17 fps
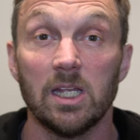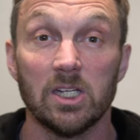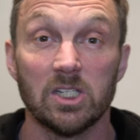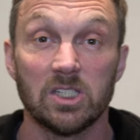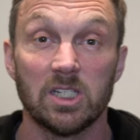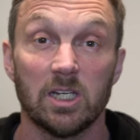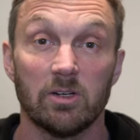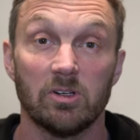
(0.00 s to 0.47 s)
in a
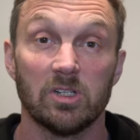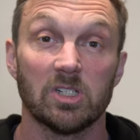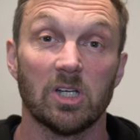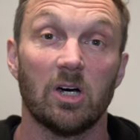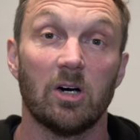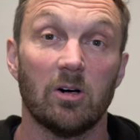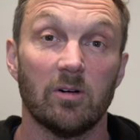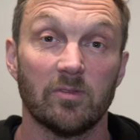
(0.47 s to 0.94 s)

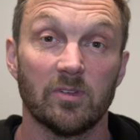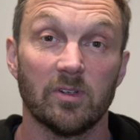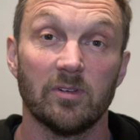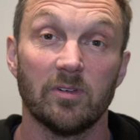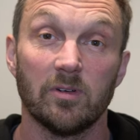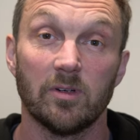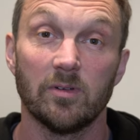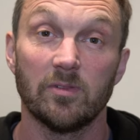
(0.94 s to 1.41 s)
series
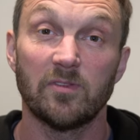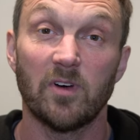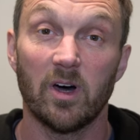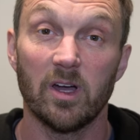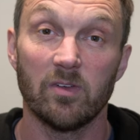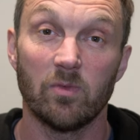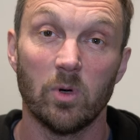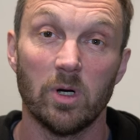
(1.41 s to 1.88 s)
of
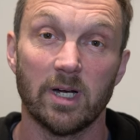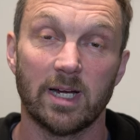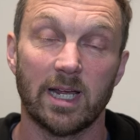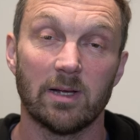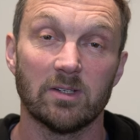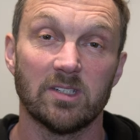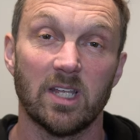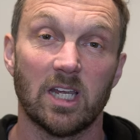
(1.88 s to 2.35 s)
five
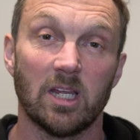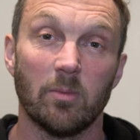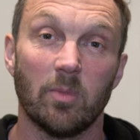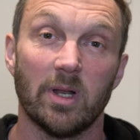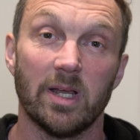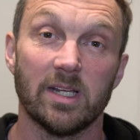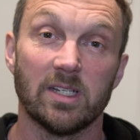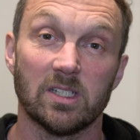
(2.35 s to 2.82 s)
workouts taking
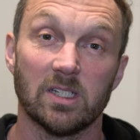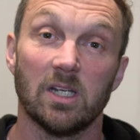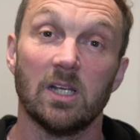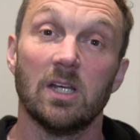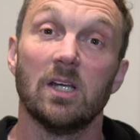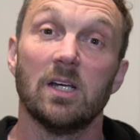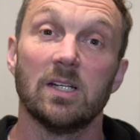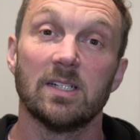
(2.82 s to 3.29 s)
place
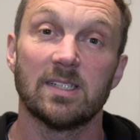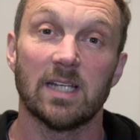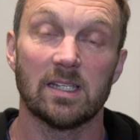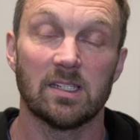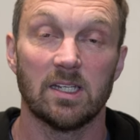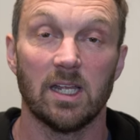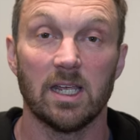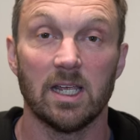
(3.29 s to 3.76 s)

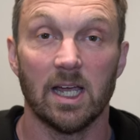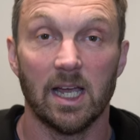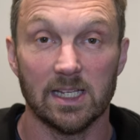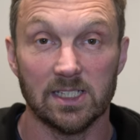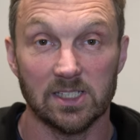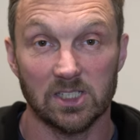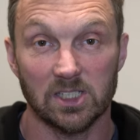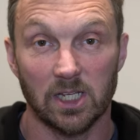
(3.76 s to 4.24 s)
Saturday
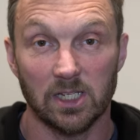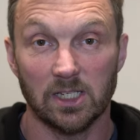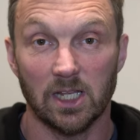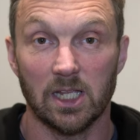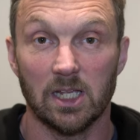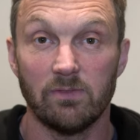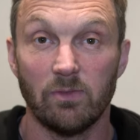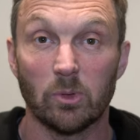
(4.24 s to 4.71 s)
and
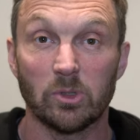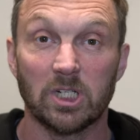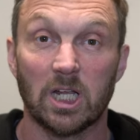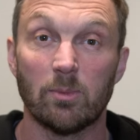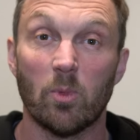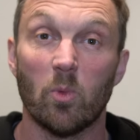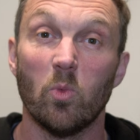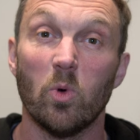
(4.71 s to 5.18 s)
Sunday. If you want
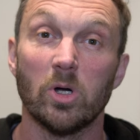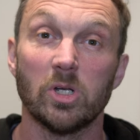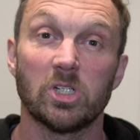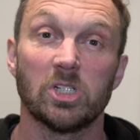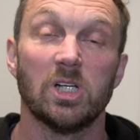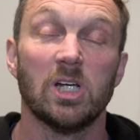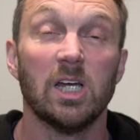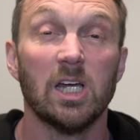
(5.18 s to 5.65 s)
to come and
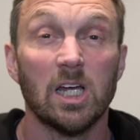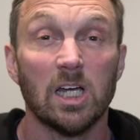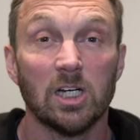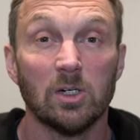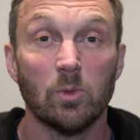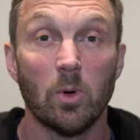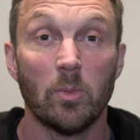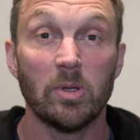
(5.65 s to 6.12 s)
watch,
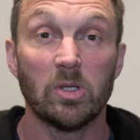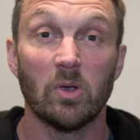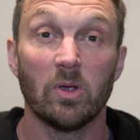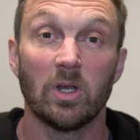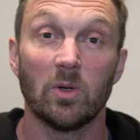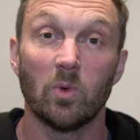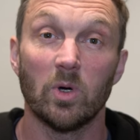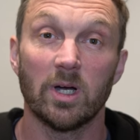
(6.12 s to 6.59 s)
we'll be
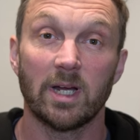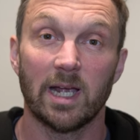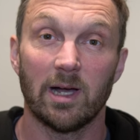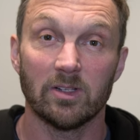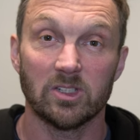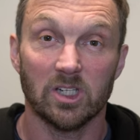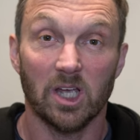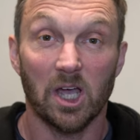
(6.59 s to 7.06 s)
doing the
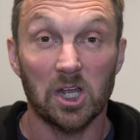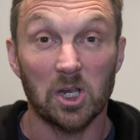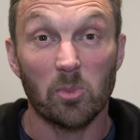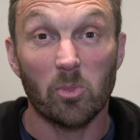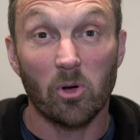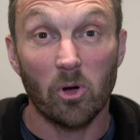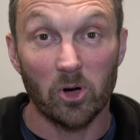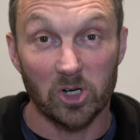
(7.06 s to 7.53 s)
workouts at
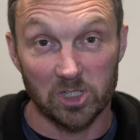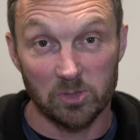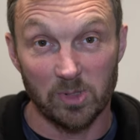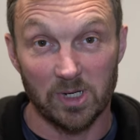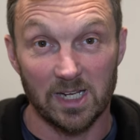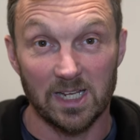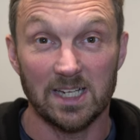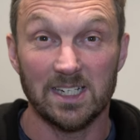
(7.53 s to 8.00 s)

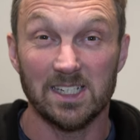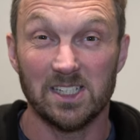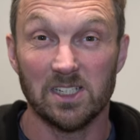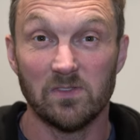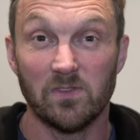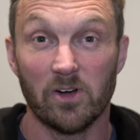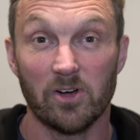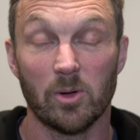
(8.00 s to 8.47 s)
approximately, and this
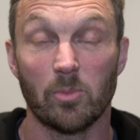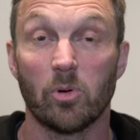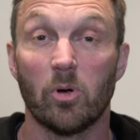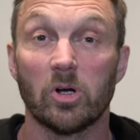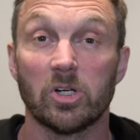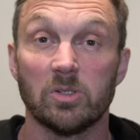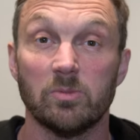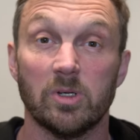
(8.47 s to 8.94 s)
is very
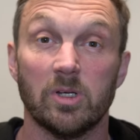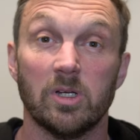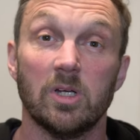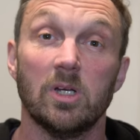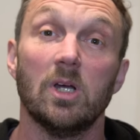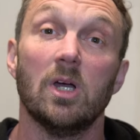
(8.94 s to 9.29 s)
approximate,